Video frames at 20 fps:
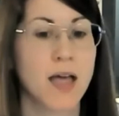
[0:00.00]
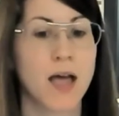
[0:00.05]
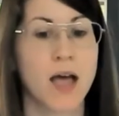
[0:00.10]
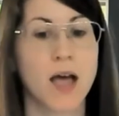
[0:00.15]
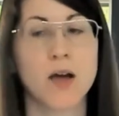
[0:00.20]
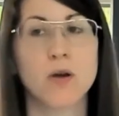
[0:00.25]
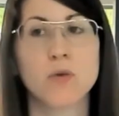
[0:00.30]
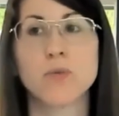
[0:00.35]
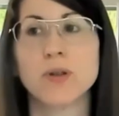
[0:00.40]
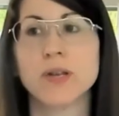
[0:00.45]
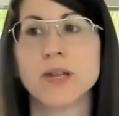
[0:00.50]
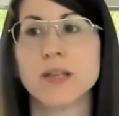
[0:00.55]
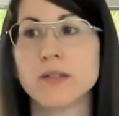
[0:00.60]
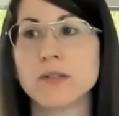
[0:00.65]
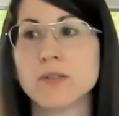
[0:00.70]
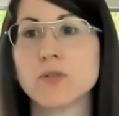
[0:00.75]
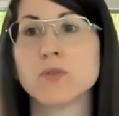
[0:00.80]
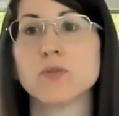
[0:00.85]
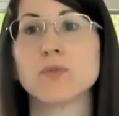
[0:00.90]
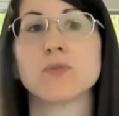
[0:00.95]
and we
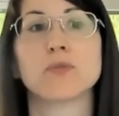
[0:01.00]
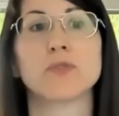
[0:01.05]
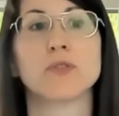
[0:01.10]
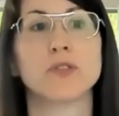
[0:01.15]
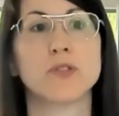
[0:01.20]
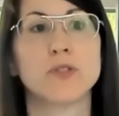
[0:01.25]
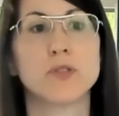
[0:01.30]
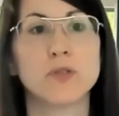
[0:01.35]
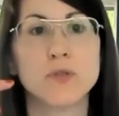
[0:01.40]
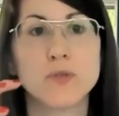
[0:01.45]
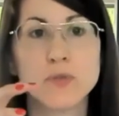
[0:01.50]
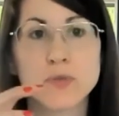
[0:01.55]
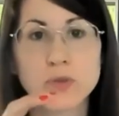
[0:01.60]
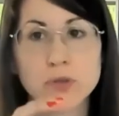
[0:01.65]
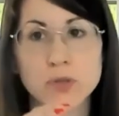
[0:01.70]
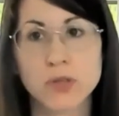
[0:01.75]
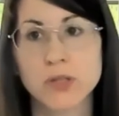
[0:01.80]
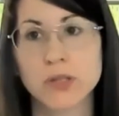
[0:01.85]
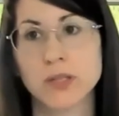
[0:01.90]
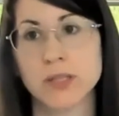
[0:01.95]
needed to
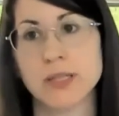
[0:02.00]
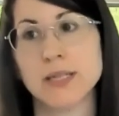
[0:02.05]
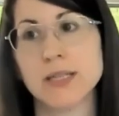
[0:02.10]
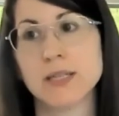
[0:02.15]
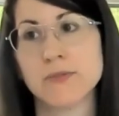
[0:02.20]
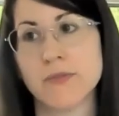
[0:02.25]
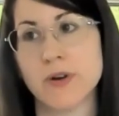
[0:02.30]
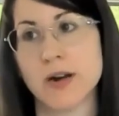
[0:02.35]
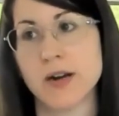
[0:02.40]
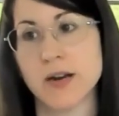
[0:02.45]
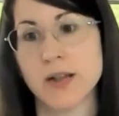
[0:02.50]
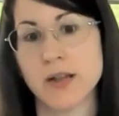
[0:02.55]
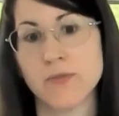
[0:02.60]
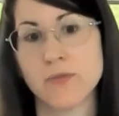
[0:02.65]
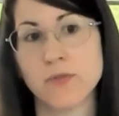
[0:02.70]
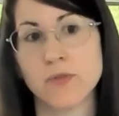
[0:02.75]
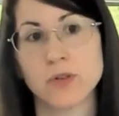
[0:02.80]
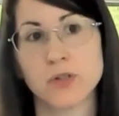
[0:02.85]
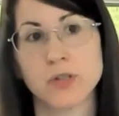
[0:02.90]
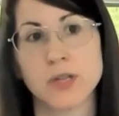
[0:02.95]
reduce these
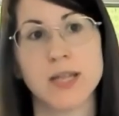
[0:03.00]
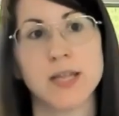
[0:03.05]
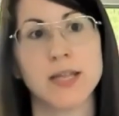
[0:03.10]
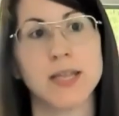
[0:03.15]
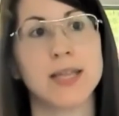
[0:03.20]
variables